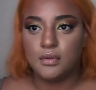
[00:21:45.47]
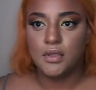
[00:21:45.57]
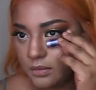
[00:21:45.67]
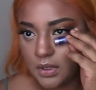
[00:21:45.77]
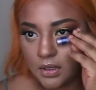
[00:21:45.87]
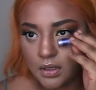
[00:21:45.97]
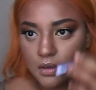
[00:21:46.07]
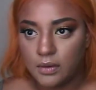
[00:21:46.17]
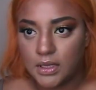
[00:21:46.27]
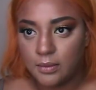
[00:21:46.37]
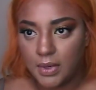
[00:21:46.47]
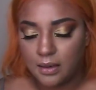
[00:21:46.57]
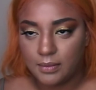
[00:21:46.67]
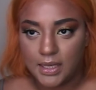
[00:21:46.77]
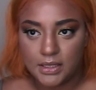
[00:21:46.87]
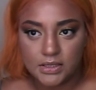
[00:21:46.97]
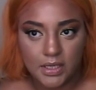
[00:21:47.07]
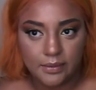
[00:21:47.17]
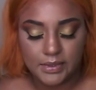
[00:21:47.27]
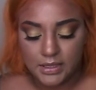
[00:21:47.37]
You want to go in the bottom lash
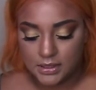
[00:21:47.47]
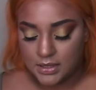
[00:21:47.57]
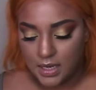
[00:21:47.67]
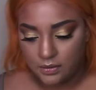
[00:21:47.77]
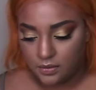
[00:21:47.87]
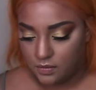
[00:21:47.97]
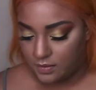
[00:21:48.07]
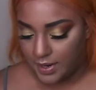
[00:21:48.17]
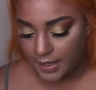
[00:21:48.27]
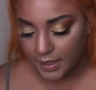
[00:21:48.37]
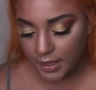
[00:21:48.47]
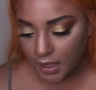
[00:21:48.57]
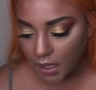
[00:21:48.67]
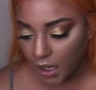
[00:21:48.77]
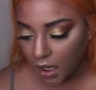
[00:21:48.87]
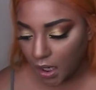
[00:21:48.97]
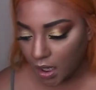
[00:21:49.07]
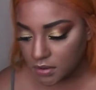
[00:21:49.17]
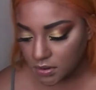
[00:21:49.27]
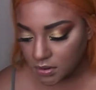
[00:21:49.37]
line with this. I don't know why,
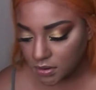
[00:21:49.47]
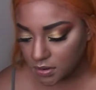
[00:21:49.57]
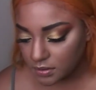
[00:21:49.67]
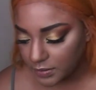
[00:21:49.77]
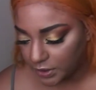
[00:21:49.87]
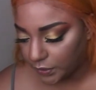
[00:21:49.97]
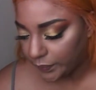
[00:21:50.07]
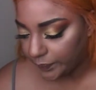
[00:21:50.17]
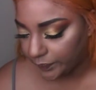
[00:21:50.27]
but it.